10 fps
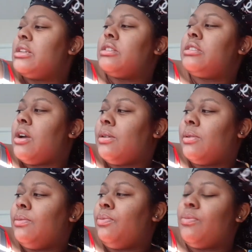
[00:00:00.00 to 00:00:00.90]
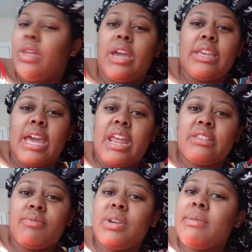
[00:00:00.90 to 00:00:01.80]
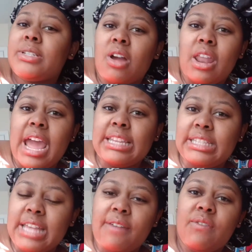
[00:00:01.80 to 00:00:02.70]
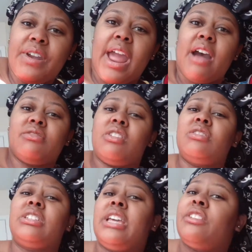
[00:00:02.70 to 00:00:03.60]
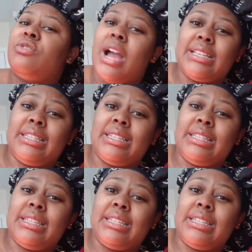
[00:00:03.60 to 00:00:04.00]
So yeah, that's pretty much all I had to say for now. So I'll just catch you guys